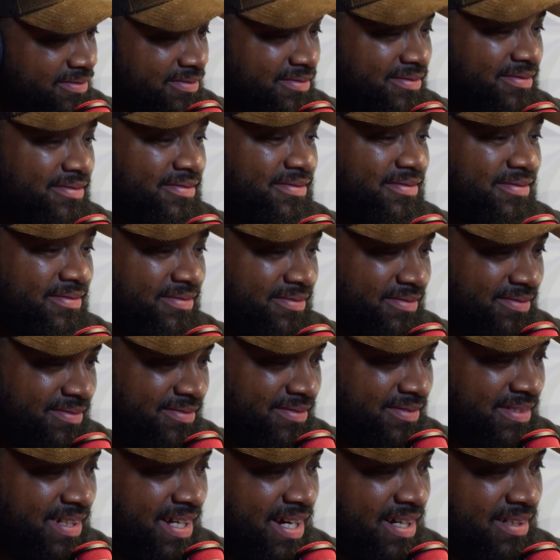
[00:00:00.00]
marathon.
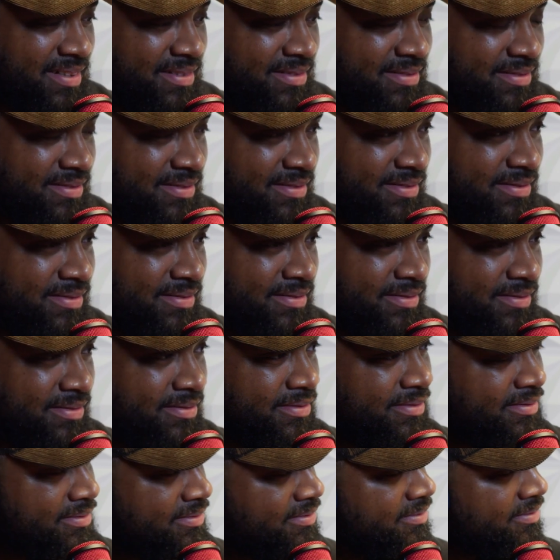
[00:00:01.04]
Yeah. So you wouldn't
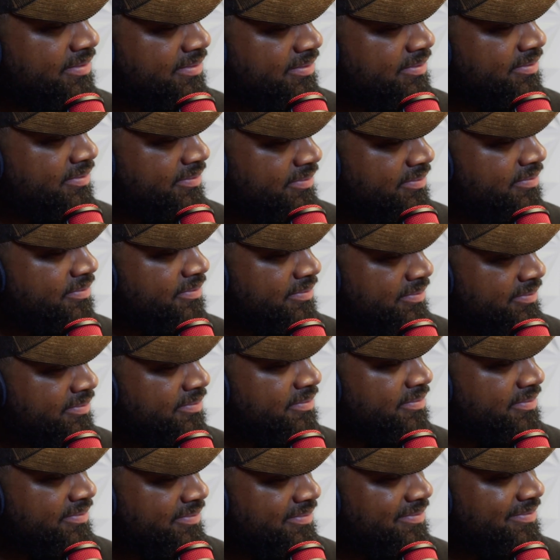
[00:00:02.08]
go from the couch
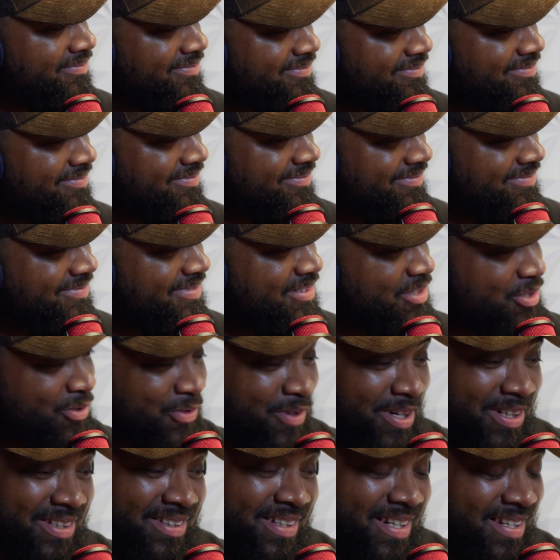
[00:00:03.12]
to run
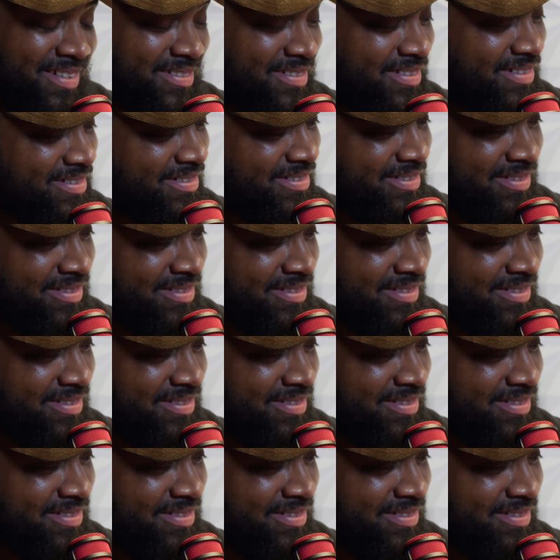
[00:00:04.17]
twenty six point